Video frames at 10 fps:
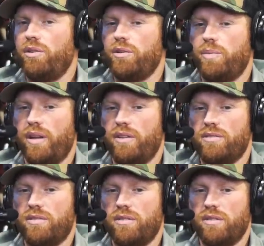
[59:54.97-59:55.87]
all
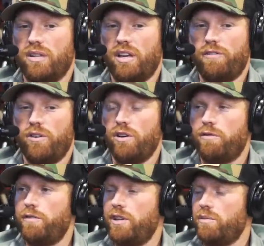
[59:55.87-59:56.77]
depends. Like if you're going
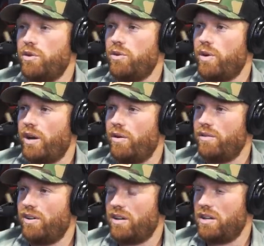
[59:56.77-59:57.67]
to feed them year
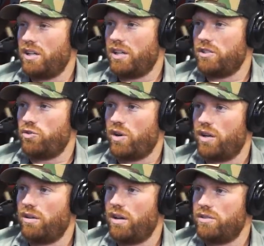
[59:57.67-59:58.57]
round on kind of like a
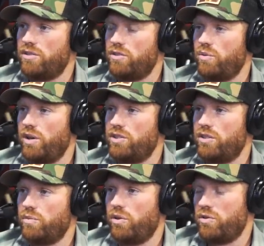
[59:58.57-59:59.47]
dry lot
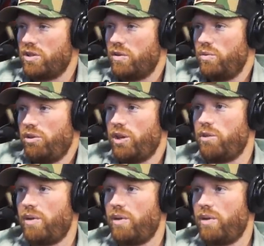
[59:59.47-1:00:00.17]
situation where there's not really any